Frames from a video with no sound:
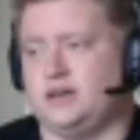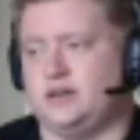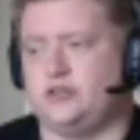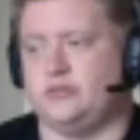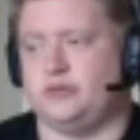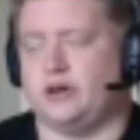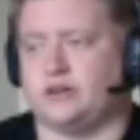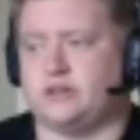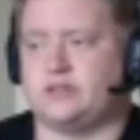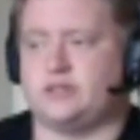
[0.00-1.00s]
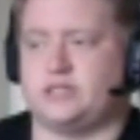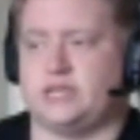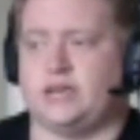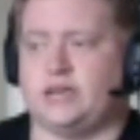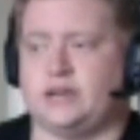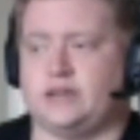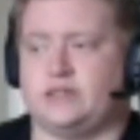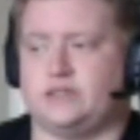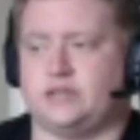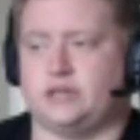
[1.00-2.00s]
to be honest, seeing
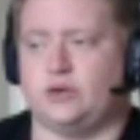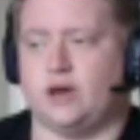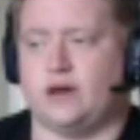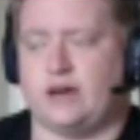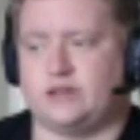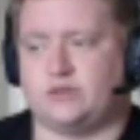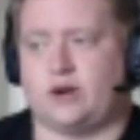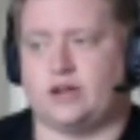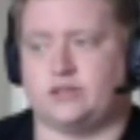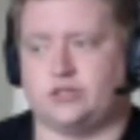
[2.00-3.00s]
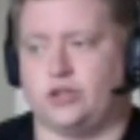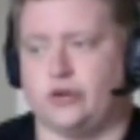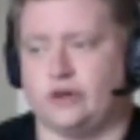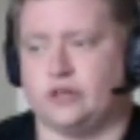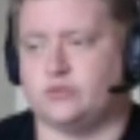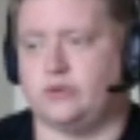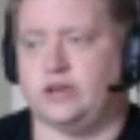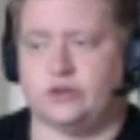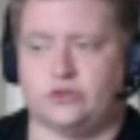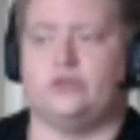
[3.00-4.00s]
as you have as righteous security as we
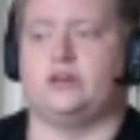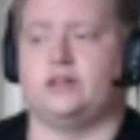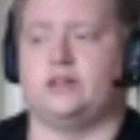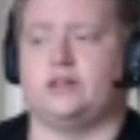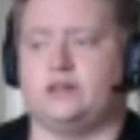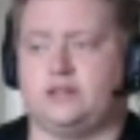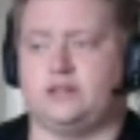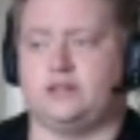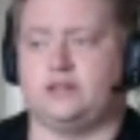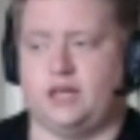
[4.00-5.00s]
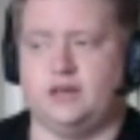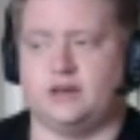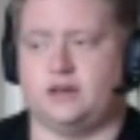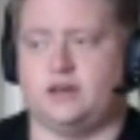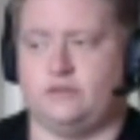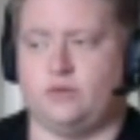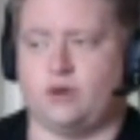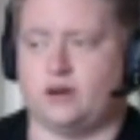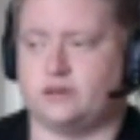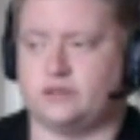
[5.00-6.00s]
do, you can come down here
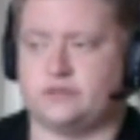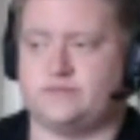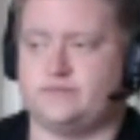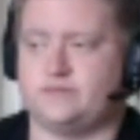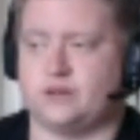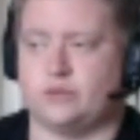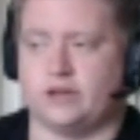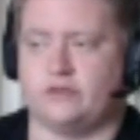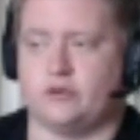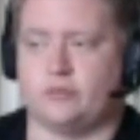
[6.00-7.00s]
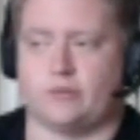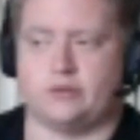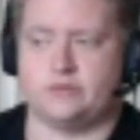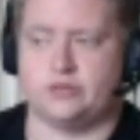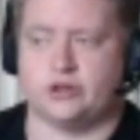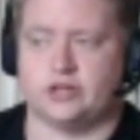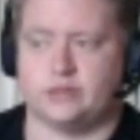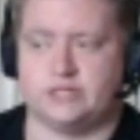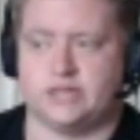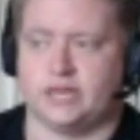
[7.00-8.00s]
if you want. We have no problems. You don't need to
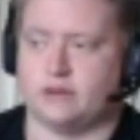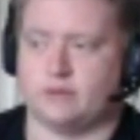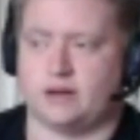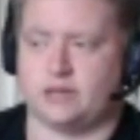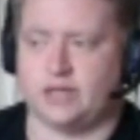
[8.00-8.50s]
be sneaking around in the